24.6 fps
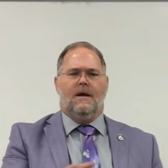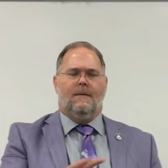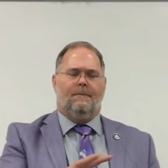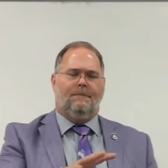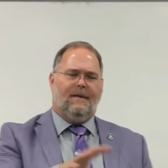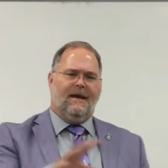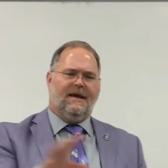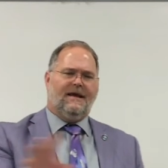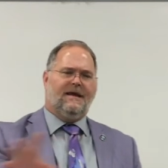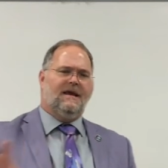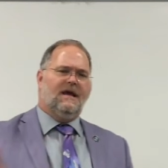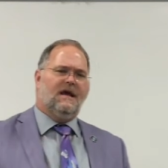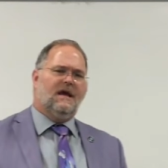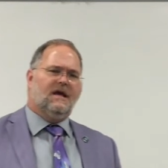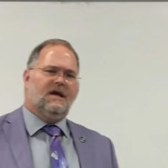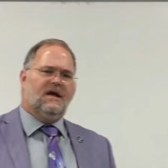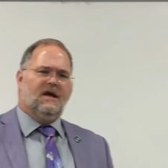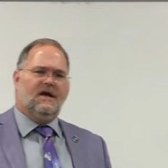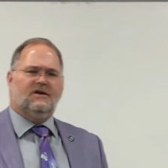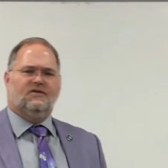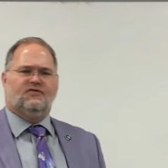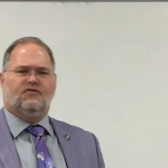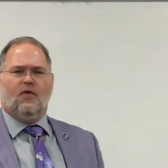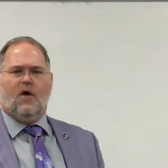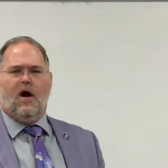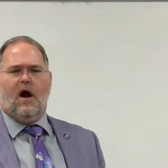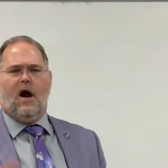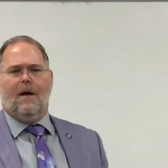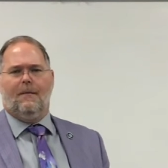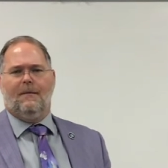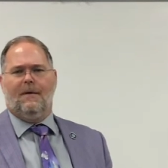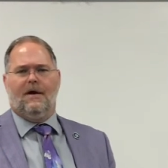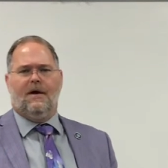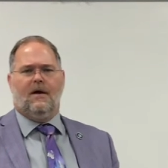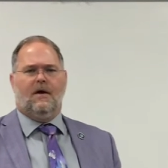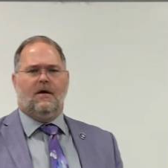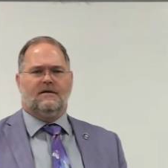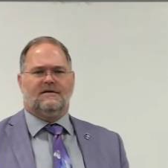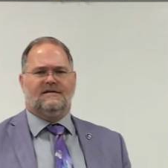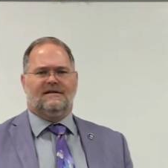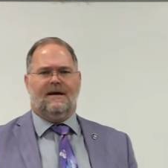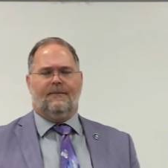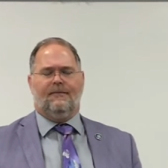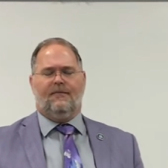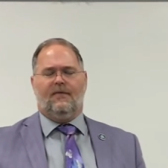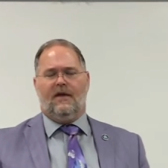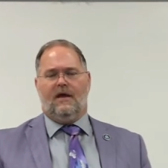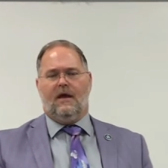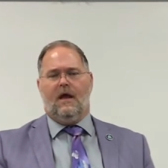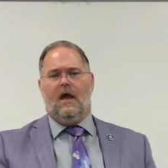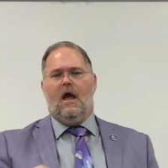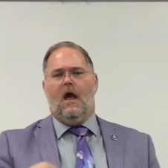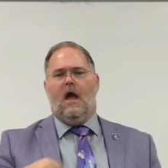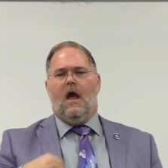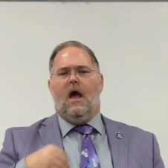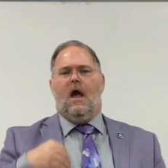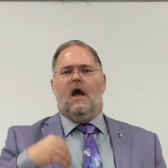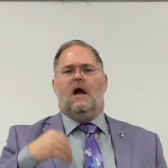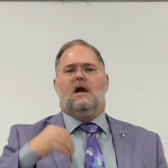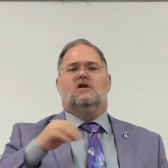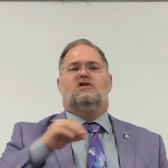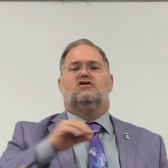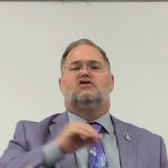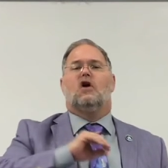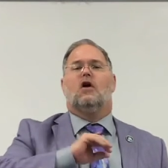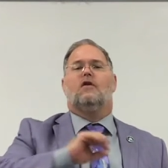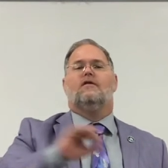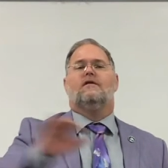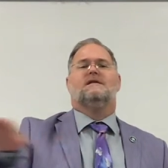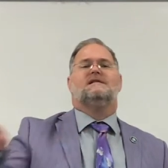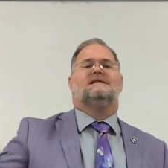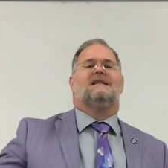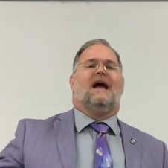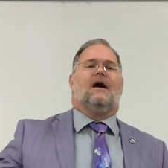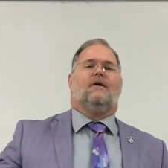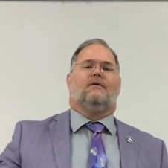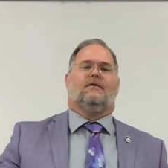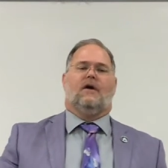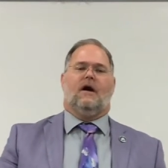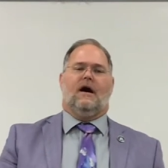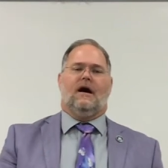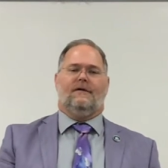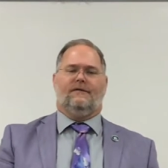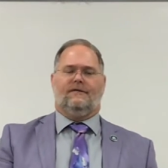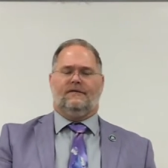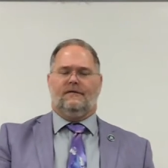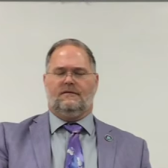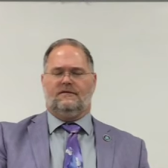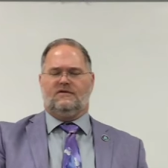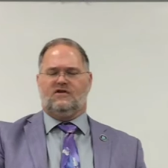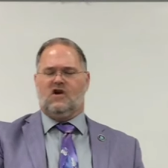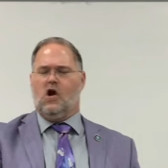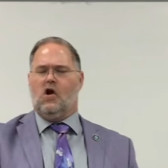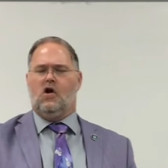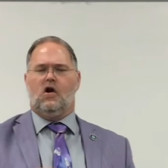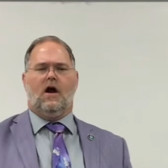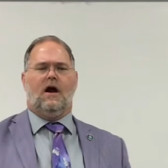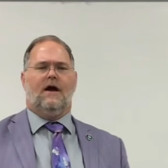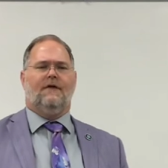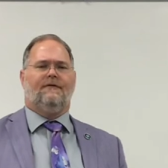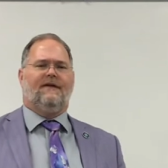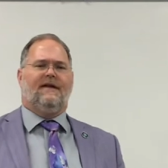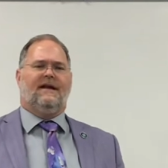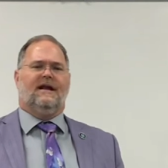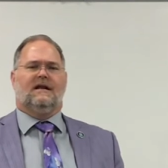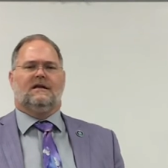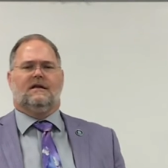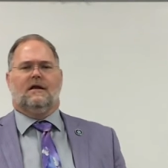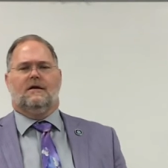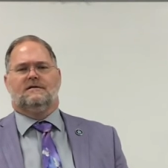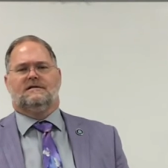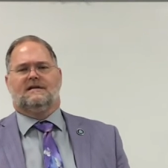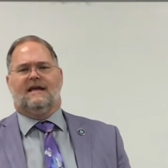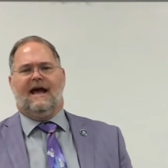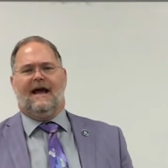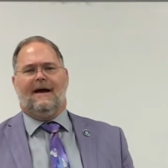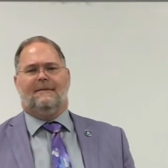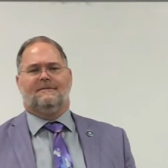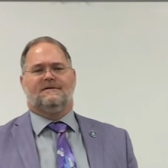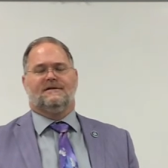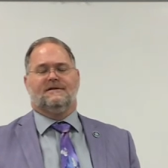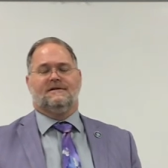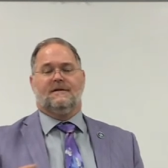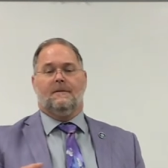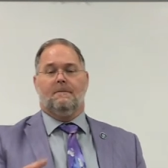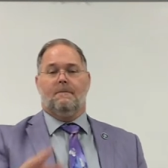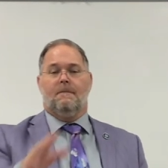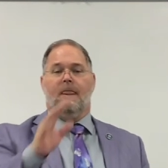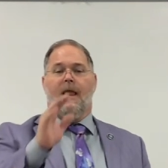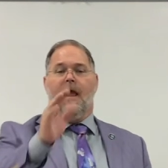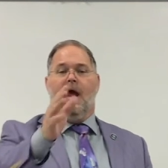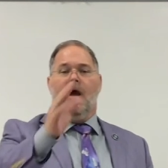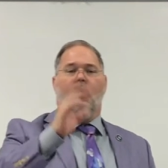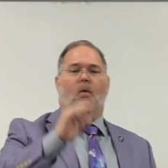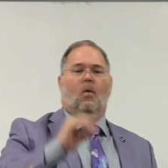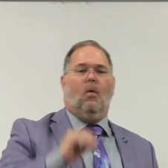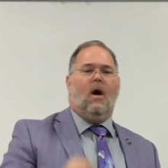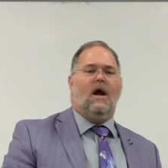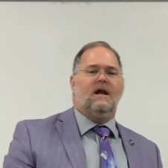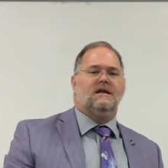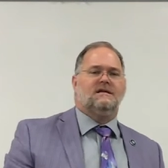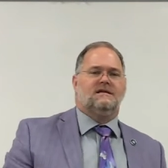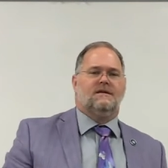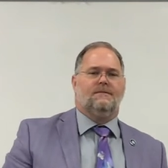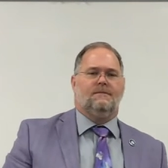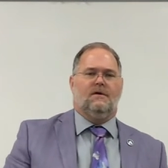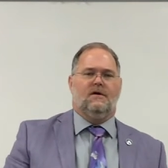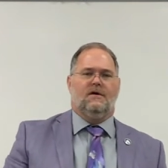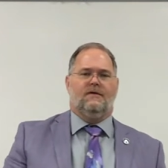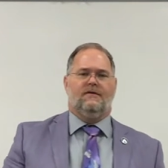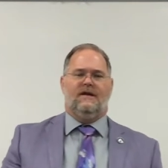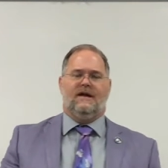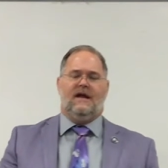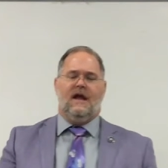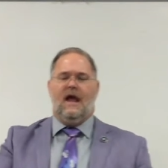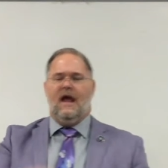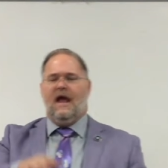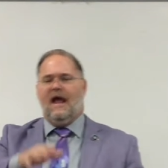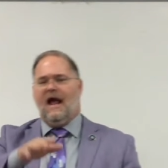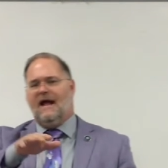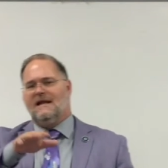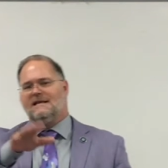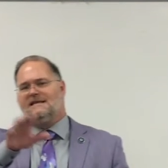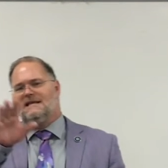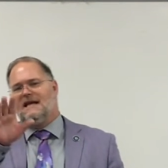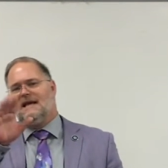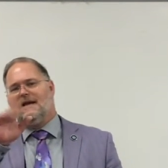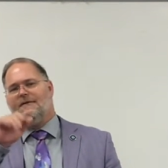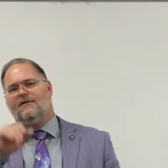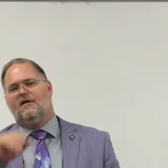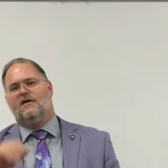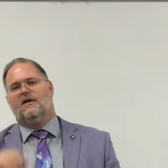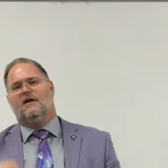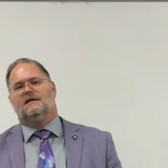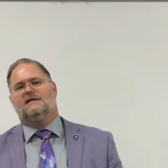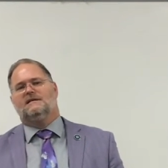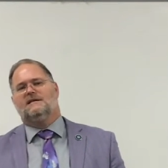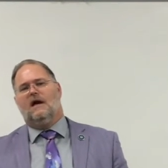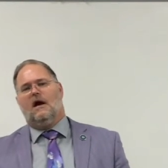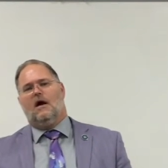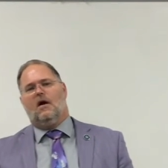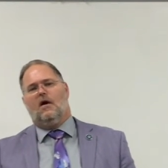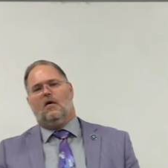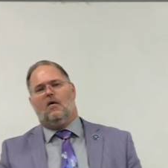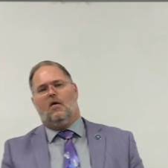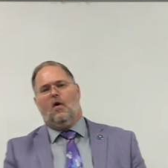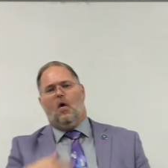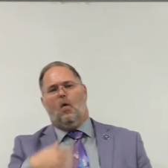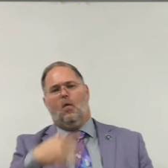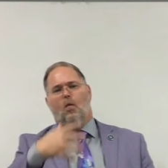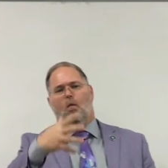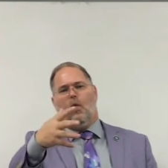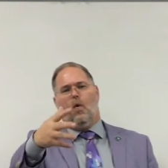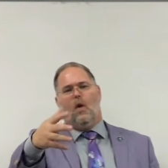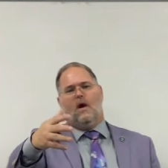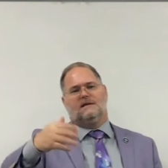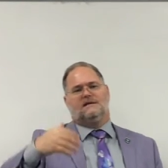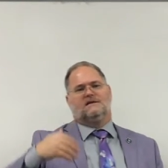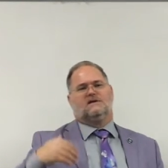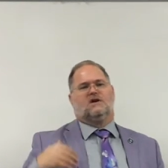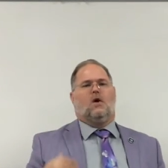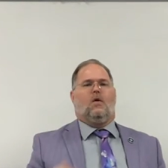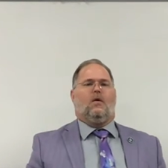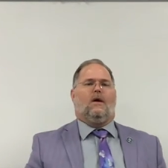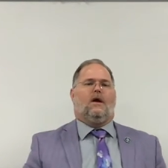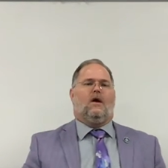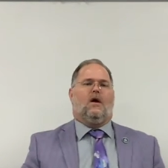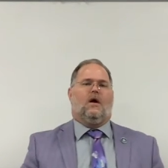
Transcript: Pick you a good drama or something, turn the sound off, turn off any closed captions, watch the movie, and see if you can tell what's going